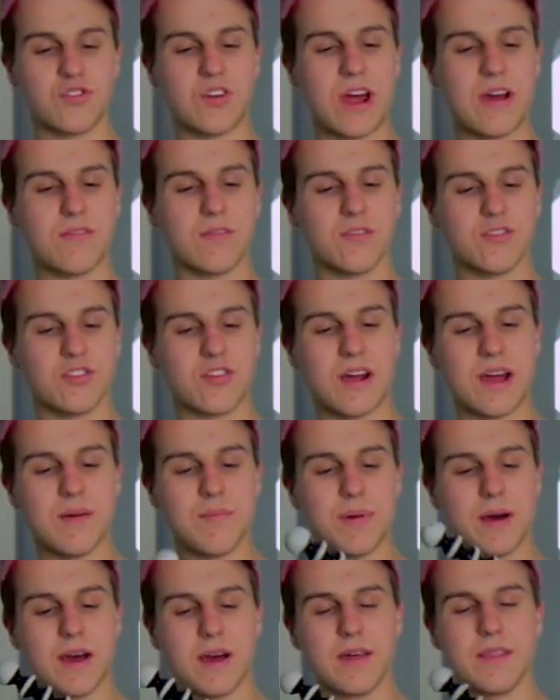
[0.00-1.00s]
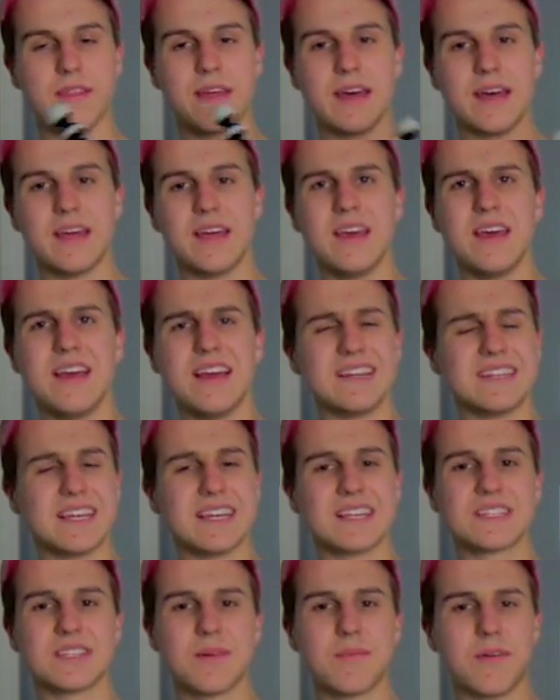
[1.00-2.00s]
travel tripod that
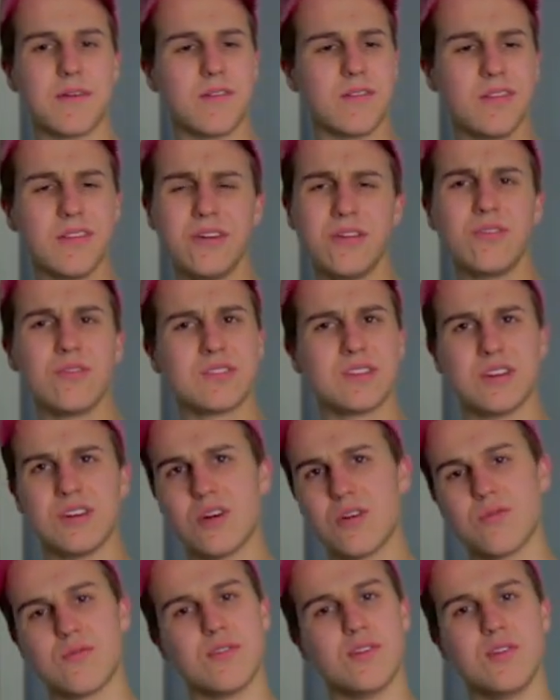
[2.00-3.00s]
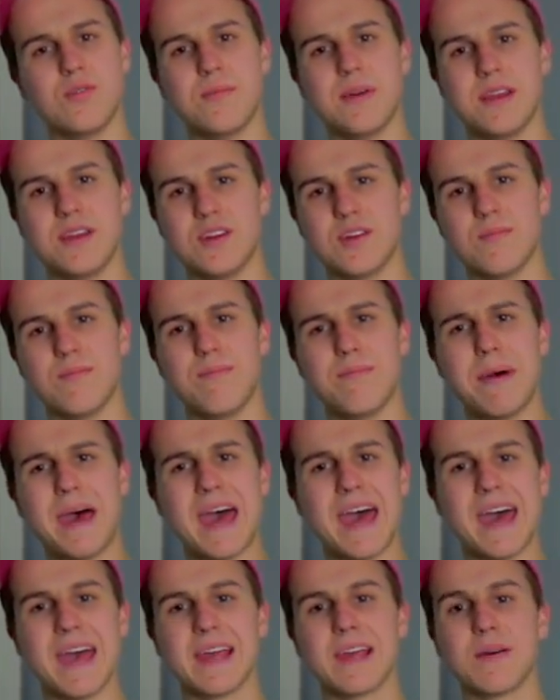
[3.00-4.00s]
takes up little to no room in your
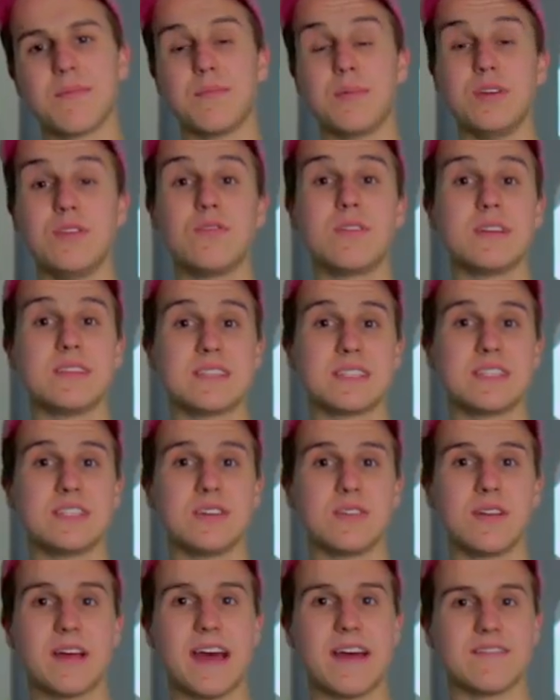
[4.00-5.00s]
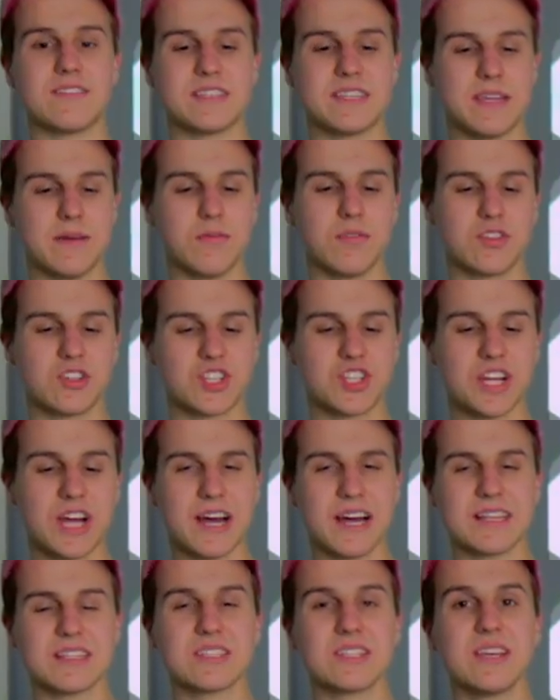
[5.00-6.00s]
bag, but you can still have stable
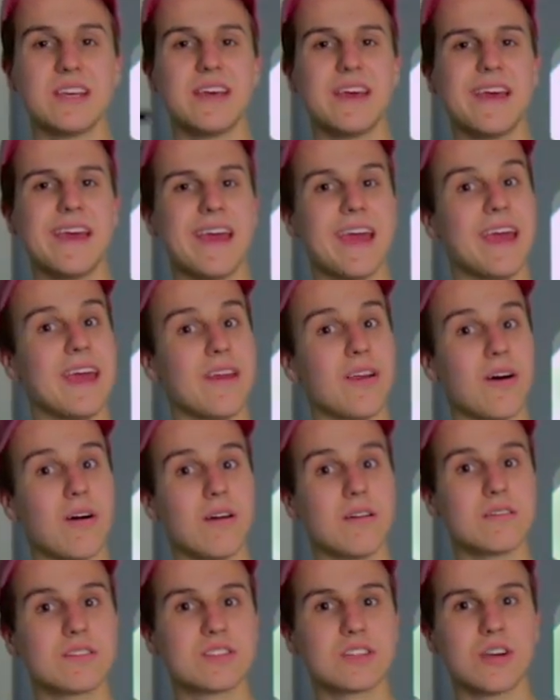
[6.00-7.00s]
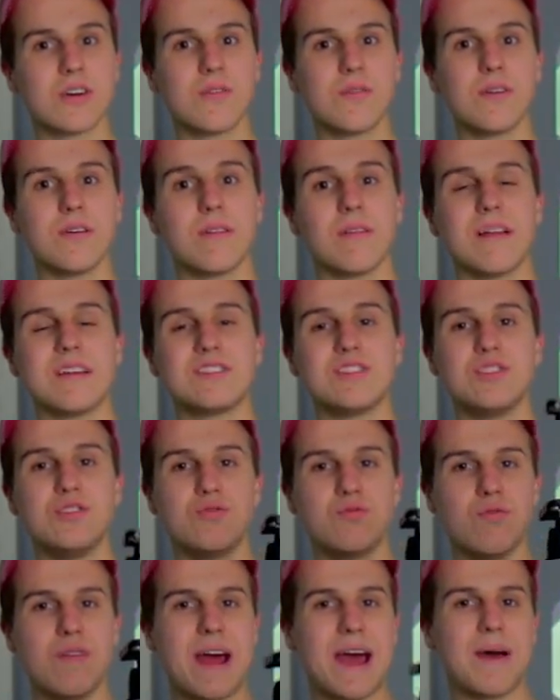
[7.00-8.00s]
shots. And also it lets you
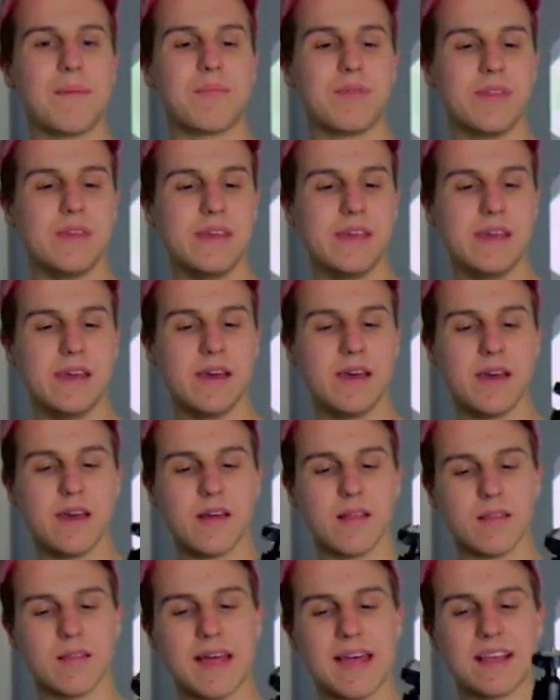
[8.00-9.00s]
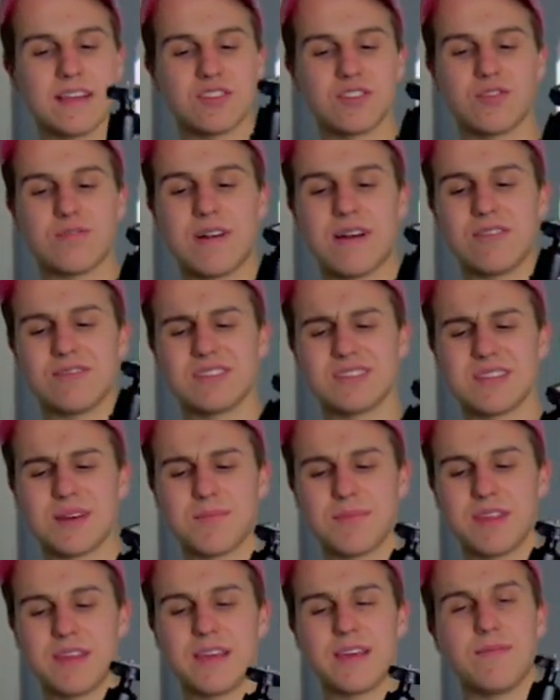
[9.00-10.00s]
wrap the legs around
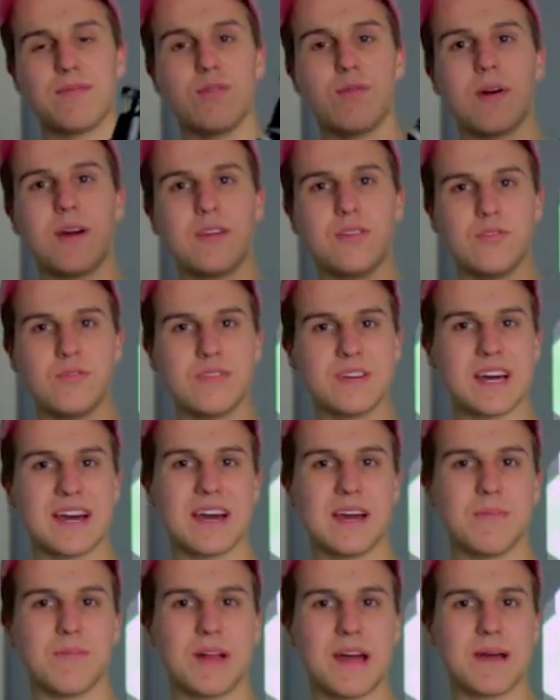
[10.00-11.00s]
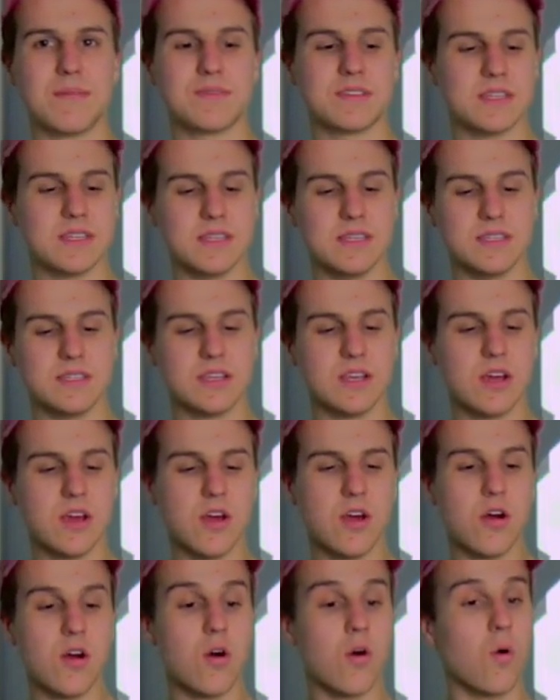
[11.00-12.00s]
something if you wanna do time lapses
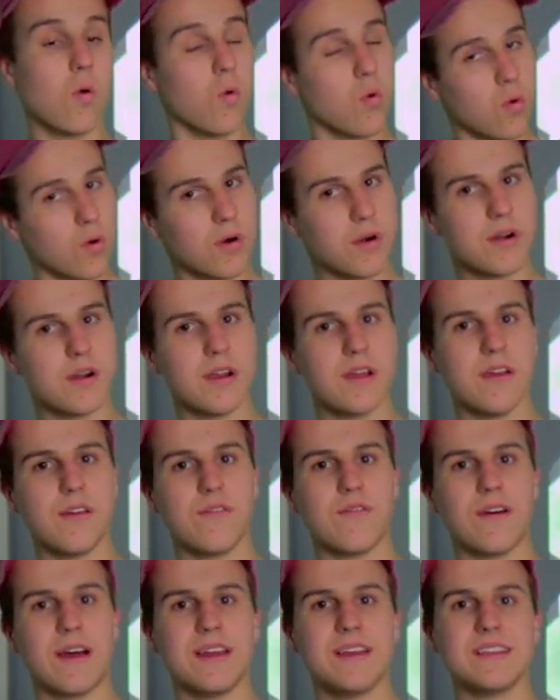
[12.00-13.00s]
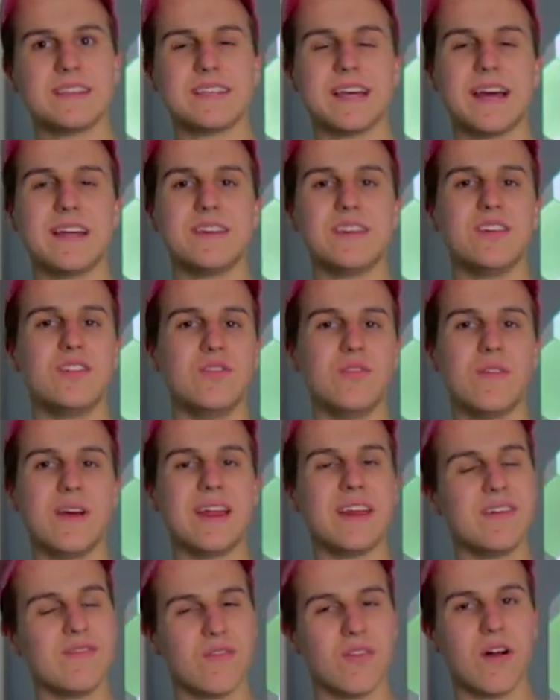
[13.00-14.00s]
or if I decide to do
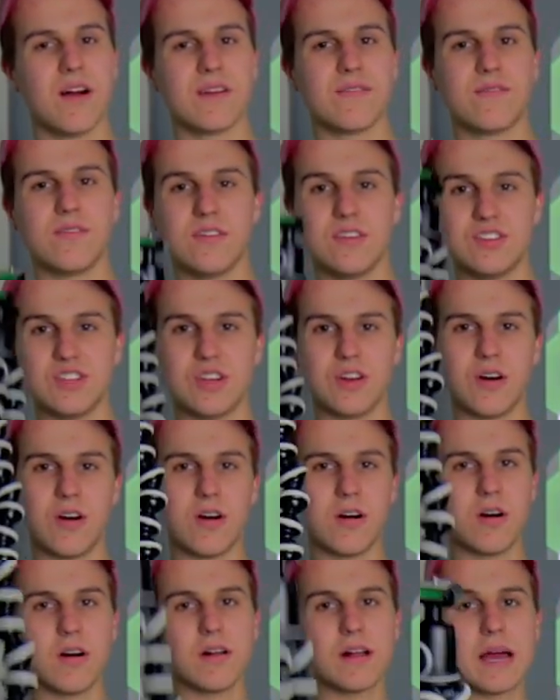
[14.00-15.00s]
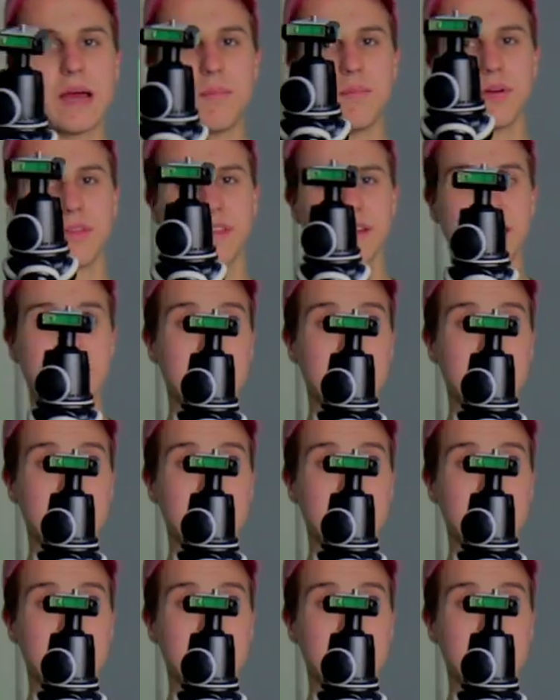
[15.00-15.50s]
any vlog footage at all, I put the